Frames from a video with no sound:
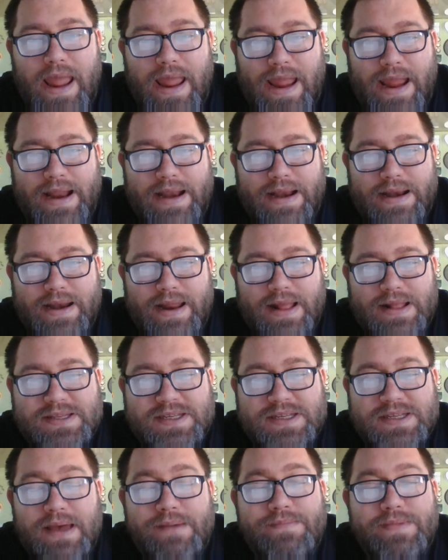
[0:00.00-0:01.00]
And
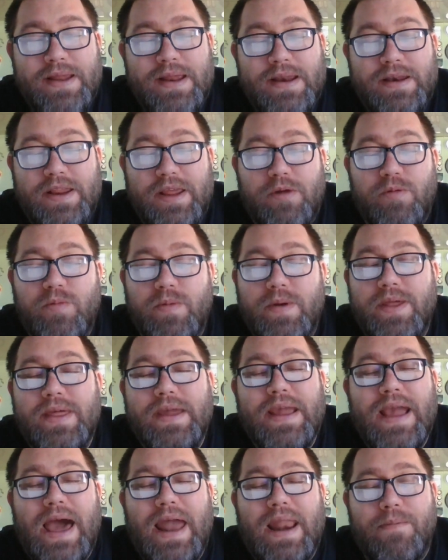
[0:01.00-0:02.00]
it's something you
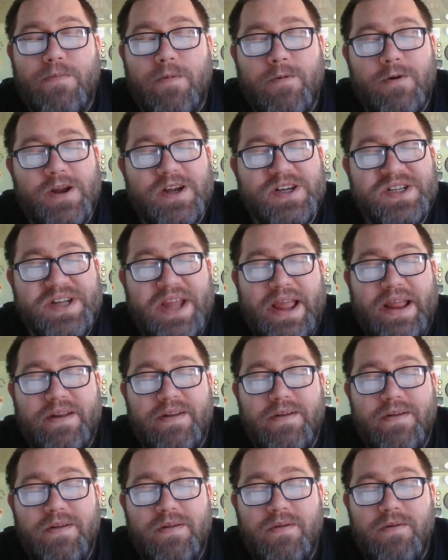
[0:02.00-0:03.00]
really got to appreciate